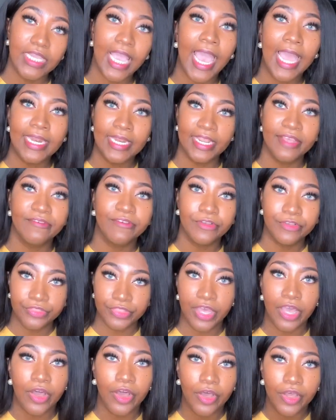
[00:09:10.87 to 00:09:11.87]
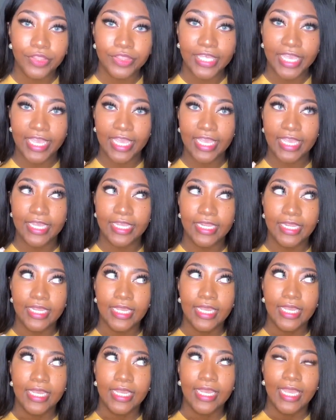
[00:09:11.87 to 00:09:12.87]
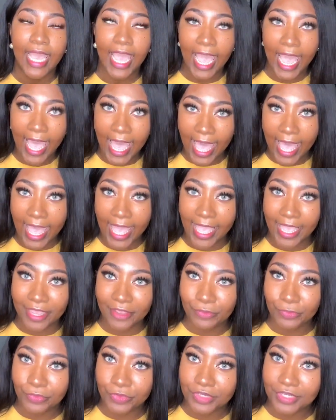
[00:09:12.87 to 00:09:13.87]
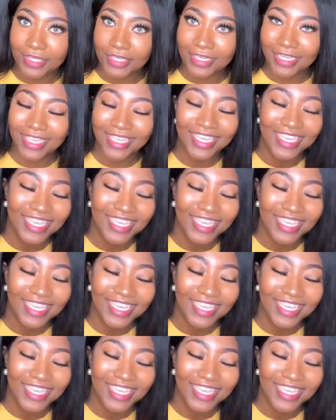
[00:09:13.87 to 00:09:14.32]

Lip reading: I never thought that I would